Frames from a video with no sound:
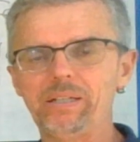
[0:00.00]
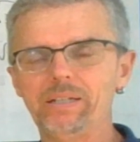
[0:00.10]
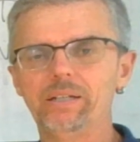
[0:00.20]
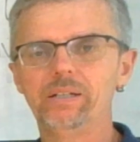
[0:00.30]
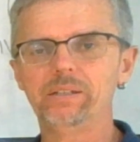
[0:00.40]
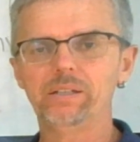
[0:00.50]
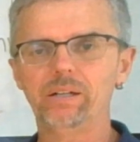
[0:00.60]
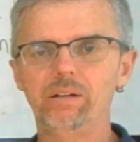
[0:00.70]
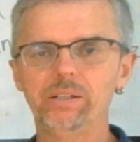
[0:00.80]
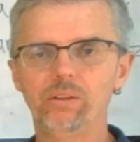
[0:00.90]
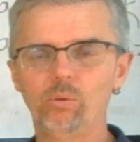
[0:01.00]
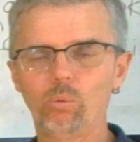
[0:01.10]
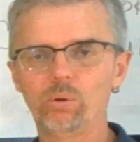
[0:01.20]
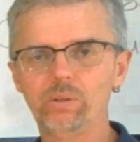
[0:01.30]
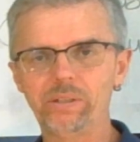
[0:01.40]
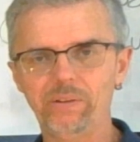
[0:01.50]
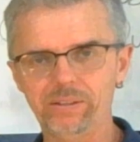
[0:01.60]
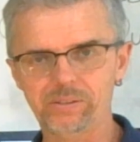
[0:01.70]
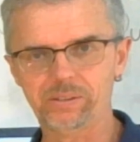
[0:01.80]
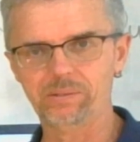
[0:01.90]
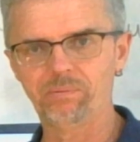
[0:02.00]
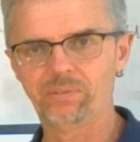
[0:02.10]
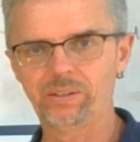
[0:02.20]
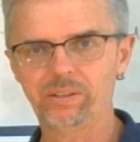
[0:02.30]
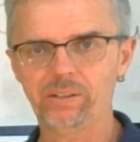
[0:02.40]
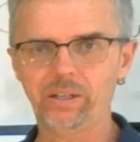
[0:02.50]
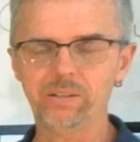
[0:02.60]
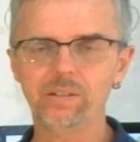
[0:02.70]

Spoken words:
in the world events, 1950.